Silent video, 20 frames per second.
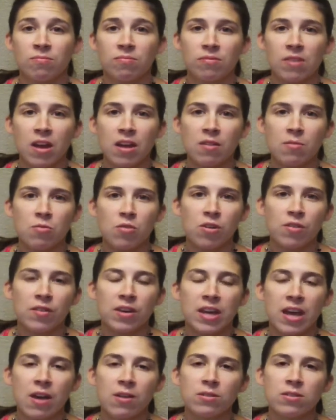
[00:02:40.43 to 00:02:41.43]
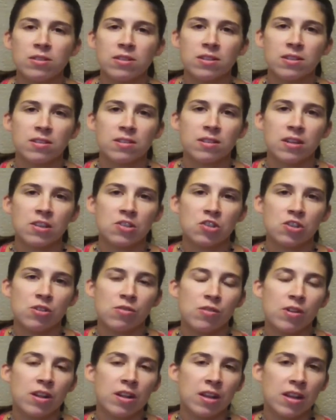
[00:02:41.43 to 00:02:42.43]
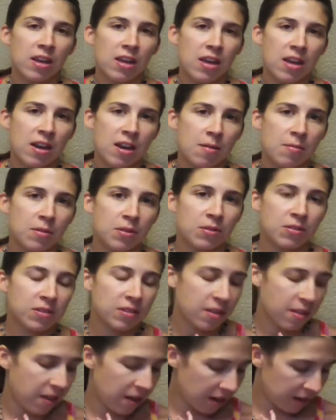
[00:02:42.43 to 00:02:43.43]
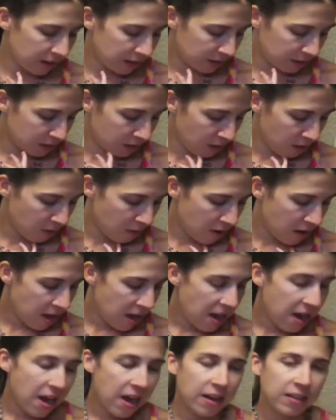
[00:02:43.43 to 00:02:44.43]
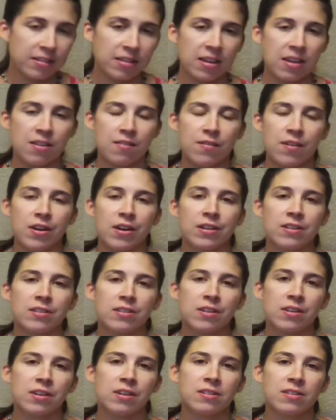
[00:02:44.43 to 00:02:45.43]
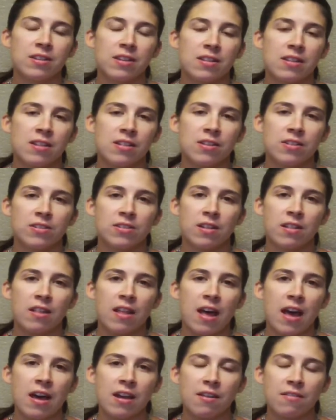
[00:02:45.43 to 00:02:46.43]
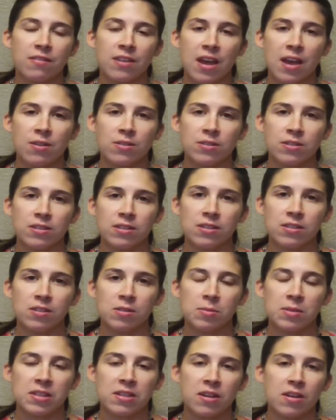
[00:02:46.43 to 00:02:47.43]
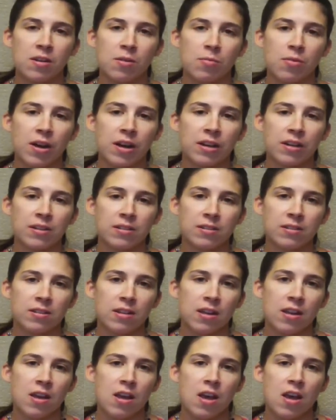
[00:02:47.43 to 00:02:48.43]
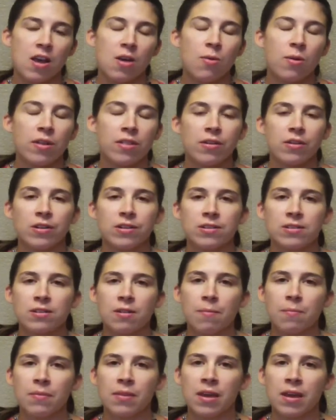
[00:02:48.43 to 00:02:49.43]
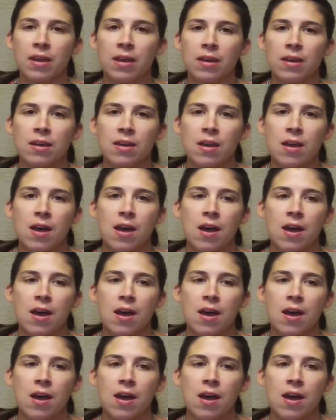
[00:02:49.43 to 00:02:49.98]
kind of more of a counseling session, really, and I'm used to that. So I take it very seriously that there's a lot of counseling to be done in pregnancy, whether it's something